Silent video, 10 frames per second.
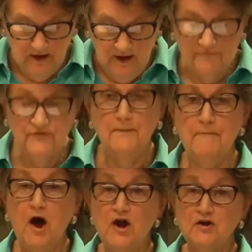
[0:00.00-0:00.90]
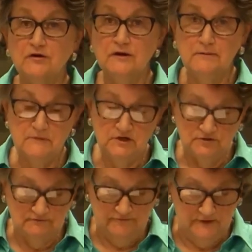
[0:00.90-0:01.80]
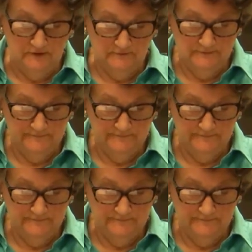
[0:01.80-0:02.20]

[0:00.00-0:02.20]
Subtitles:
of the modern mission field.